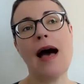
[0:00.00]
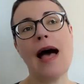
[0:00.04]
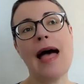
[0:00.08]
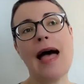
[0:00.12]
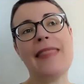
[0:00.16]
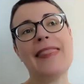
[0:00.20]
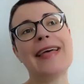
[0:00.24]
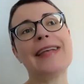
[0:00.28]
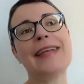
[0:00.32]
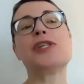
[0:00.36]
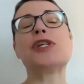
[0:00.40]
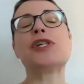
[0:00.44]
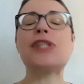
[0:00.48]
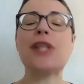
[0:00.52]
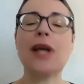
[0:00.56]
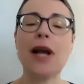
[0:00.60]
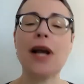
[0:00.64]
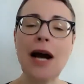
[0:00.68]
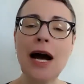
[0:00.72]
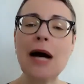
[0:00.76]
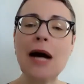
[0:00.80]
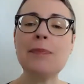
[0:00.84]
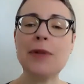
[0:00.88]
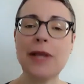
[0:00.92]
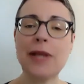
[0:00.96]
And then just the
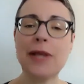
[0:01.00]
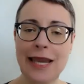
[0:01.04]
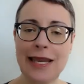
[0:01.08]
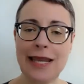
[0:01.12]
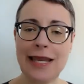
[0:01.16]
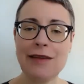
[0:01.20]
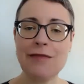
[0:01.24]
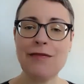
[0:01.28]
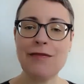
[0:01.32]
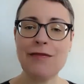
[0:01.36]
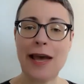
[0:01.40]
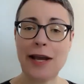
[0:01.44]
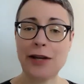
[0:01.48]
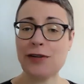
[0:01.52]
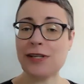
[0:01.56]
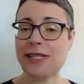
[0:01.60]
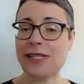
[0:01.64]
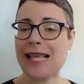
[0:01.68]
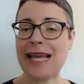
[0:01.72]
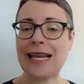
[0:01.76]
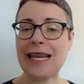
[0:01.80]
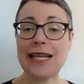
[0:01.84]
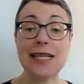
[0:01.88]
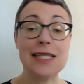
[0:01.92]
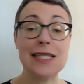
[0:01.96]
complicating factor is
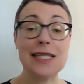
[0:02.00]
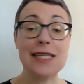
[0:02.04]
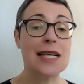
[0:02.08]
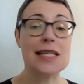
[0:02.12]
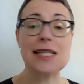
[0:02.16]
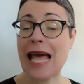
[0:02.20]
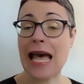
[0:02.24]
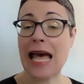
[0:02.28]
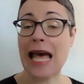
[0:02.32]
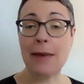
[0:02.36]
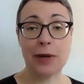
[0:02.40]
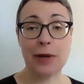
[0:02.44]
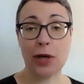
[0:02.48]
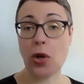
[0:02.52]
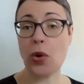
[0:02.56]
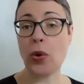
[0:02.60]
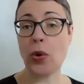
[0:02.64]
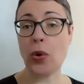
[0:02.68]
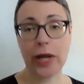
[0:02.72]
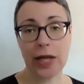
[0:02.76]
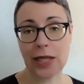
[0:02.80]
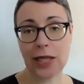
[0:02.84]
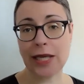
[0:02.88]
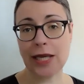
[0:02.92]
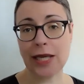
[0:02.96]
that it doesn't happen
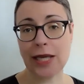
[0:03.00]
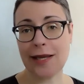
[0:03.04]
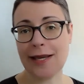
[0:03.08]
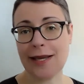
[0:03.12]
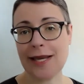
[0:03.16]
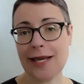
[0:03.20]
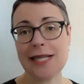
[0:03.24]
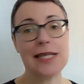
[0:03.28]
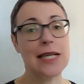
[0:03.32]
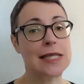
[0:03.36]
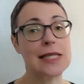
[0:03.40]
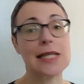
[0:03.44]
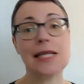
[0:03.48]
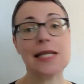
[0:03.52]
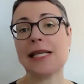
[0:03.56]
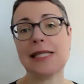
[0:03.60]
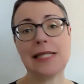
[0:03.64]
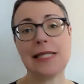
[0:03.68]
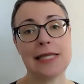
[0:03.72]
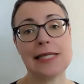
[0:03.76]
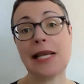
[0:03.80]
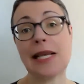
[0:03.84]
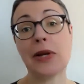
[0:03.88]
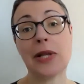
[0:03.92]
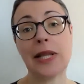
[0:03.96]
quickly. It doesn't
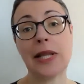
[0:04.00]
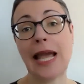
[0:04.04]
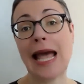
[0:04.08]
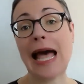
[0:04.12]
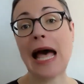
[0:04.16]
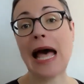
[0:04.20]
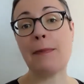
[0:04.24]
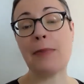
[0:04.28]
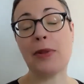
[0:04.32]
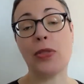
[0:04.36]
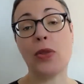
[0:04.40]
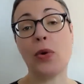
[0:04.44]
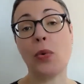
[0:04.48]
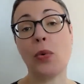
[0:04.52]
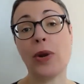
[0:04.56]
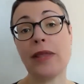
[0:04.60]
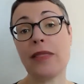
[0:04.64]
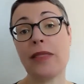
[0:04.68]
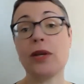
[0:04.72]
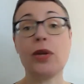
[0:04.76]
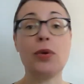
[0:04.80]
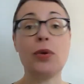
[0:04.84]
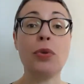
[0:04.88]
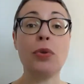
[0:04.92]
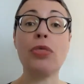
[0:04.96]
necessarily happen the way
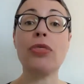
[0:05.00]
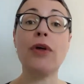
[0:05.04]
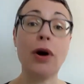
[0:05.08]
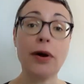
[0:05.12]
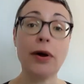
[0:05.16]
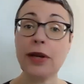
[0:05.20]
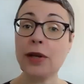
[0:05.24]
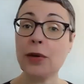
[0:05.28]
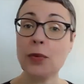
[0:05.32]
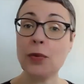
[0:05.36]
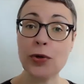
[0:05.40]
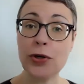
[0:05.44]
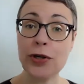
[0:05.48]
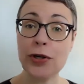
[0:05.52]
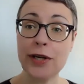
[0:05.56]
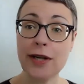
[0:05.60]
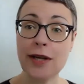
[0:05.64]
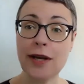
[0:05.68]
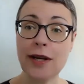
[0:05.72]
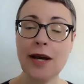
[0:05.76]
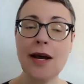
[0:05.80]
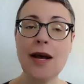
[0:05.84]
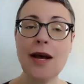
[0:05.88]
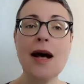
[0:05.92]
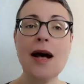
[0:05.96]
that you thought it would.